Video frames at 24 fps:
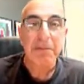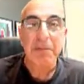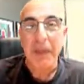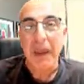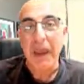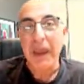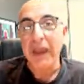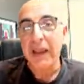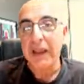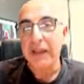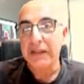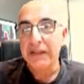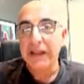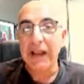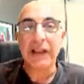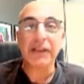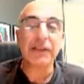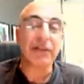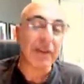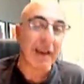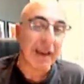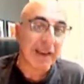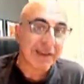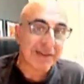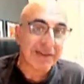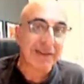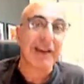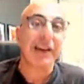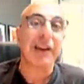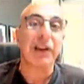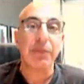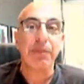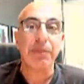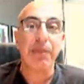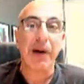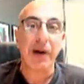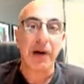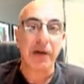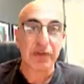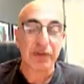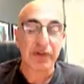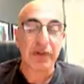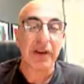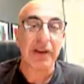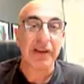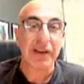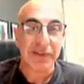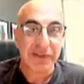and got a second
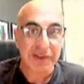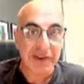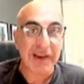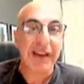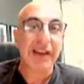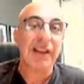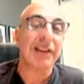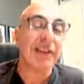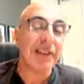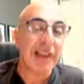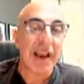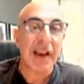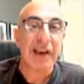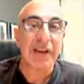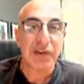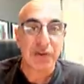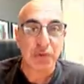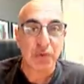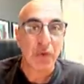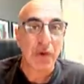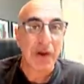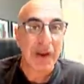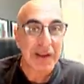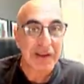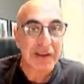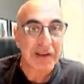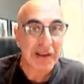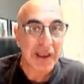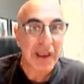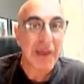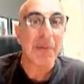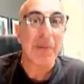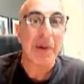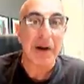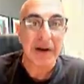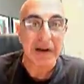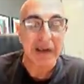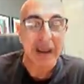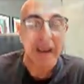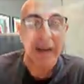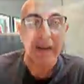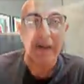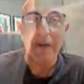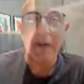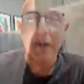partial, a second nice trade in mRNA.